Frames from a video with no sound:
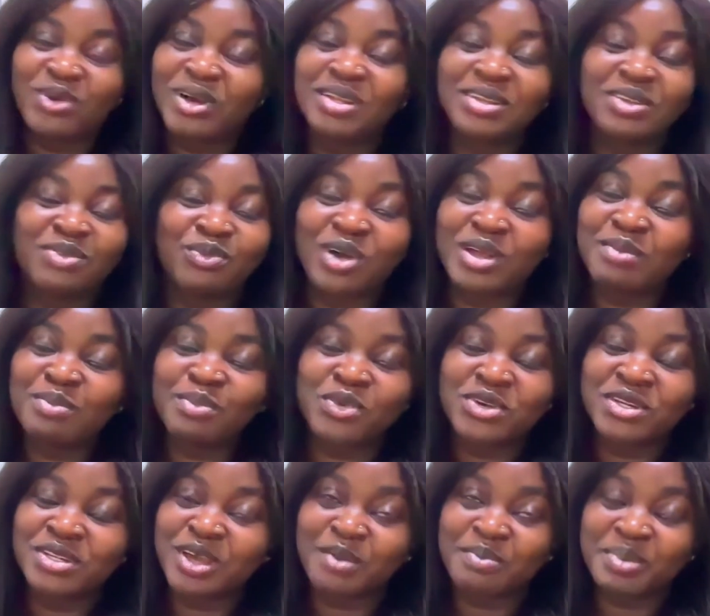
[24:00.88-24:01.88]
One more
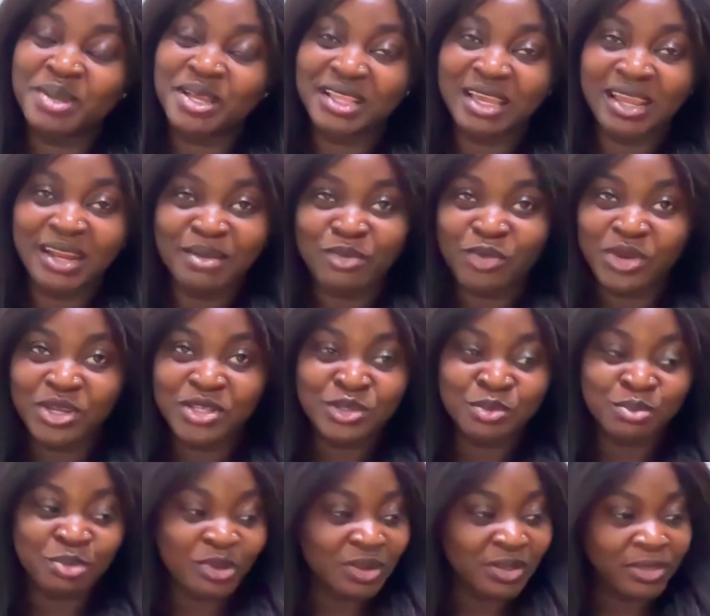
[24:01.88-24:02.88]
topic that I'm going to
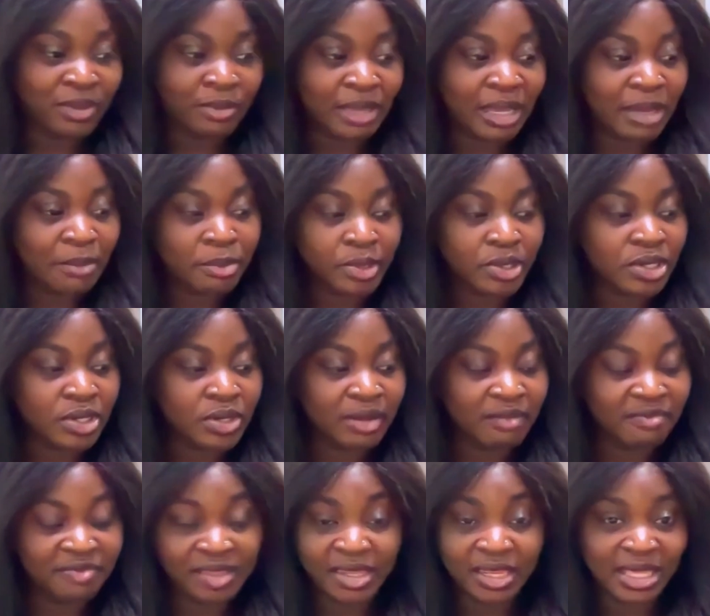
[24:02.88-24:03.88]
put on the back burner. I
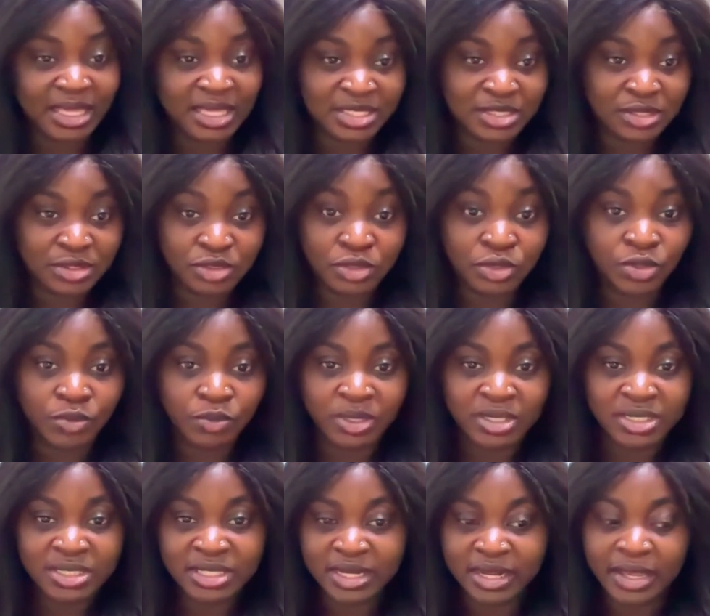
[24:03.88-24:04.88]
feel like it's the third
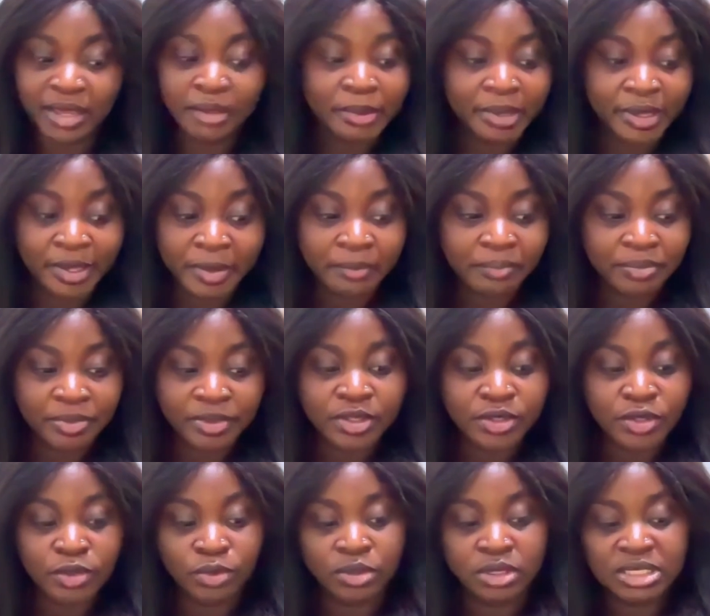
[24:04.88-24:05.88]
one today, but
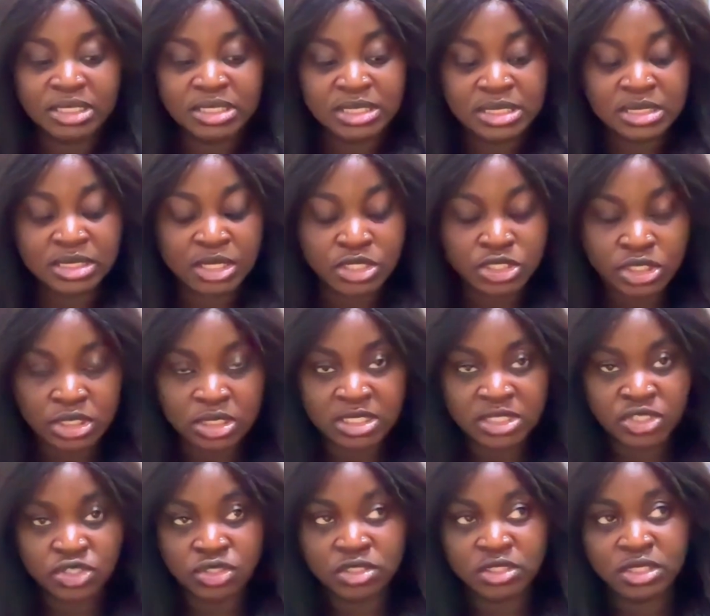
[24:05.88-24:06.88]
this discussion
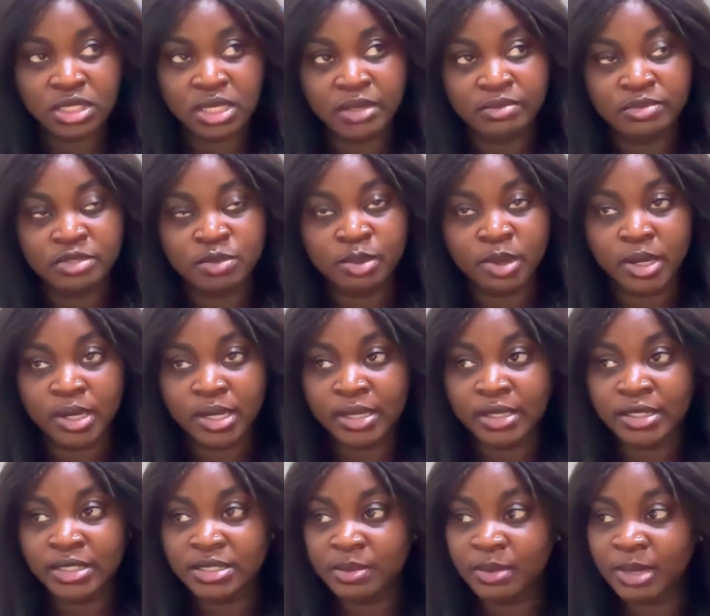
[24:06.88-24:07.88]
is just
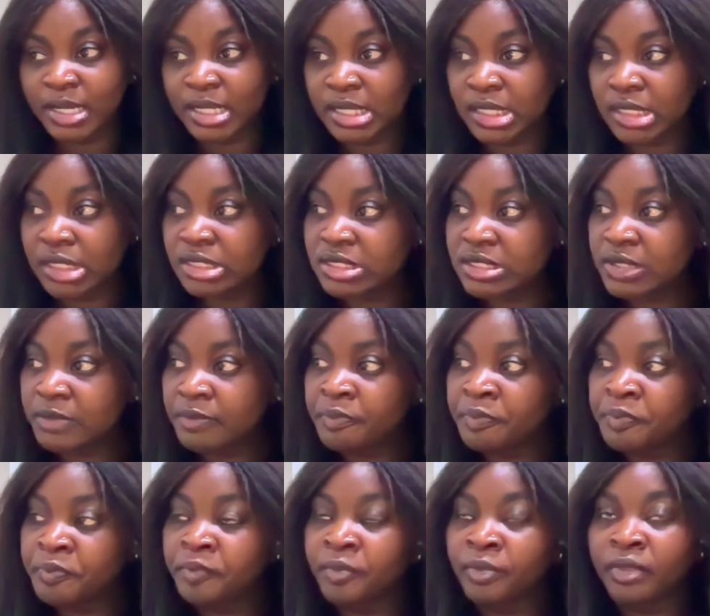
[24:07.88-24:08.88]
sparking some ideas.
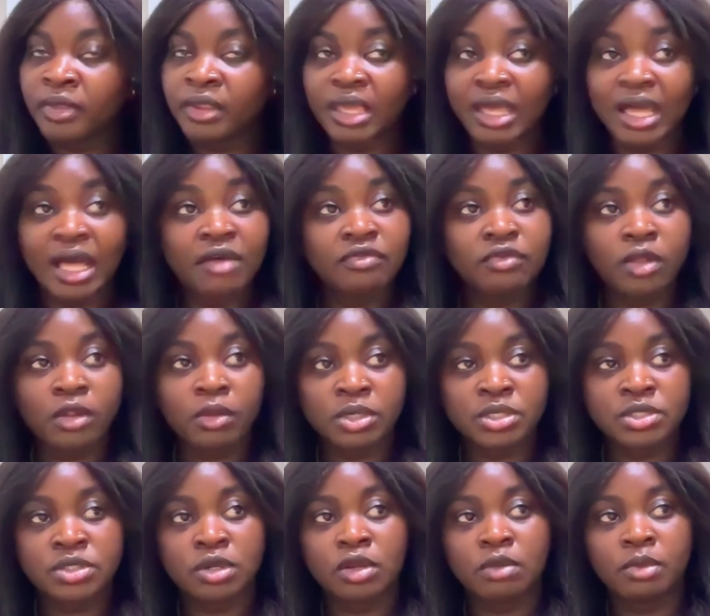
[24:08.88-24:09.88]
I've always
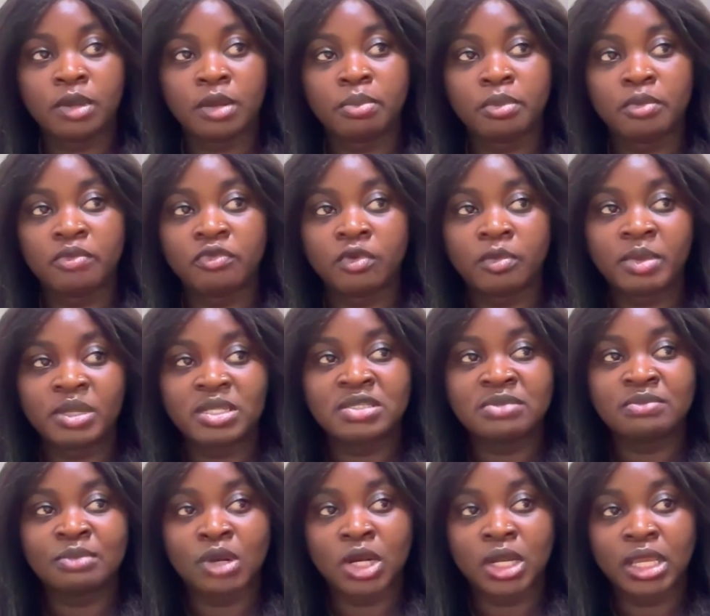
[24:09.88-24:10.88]
thought about performance
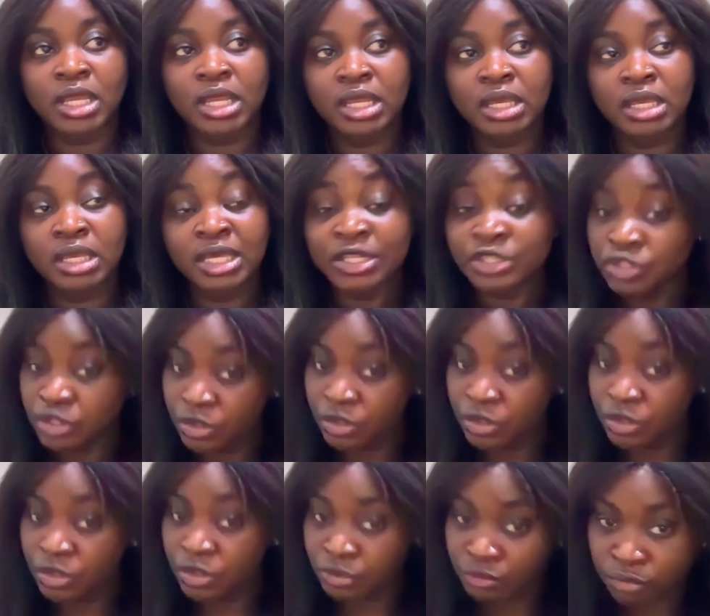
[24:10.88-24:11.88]
marketing in
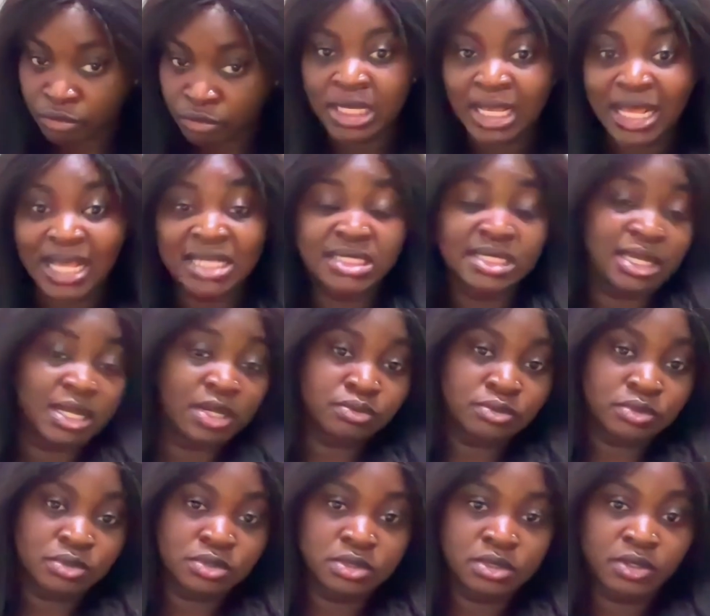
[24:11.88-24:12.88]
general as a
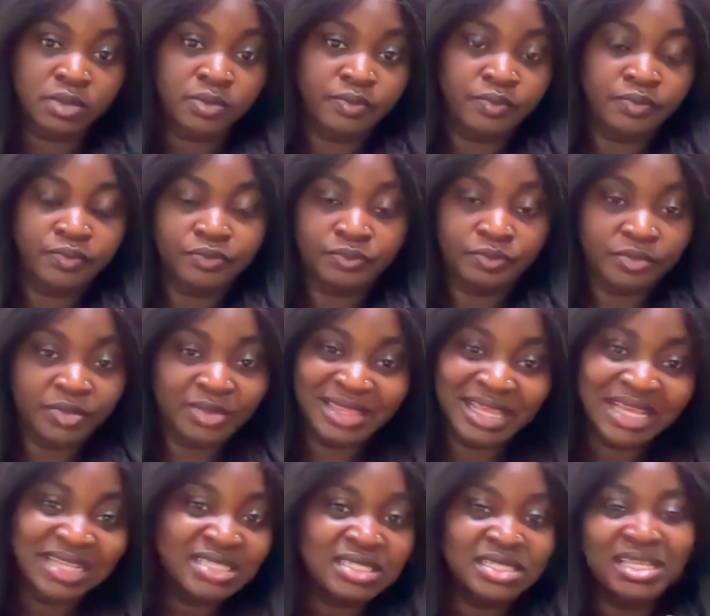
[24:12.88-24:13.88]
house.
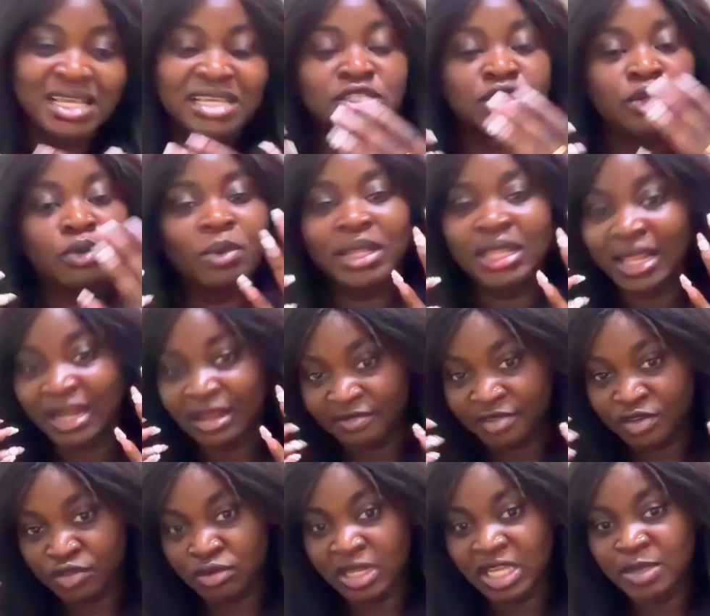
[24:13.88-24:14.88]
That's the way that I
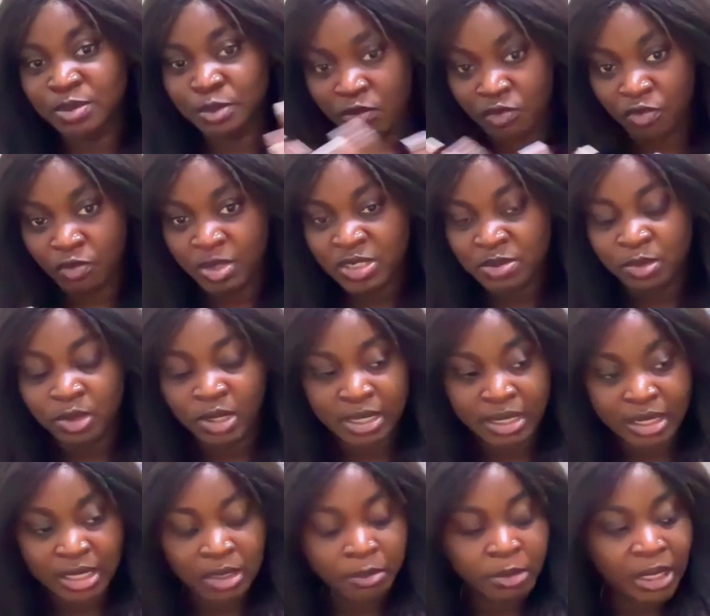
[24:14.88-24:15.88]
visualize performance
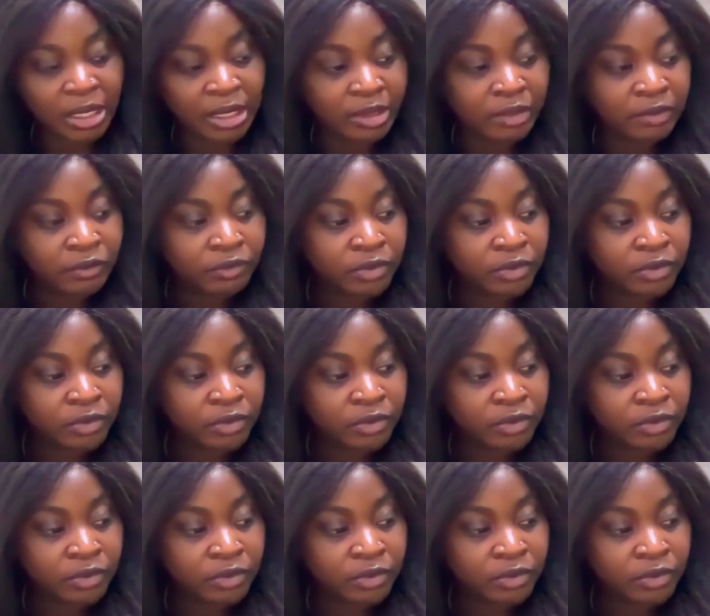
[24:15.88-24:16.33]
marketing in my head.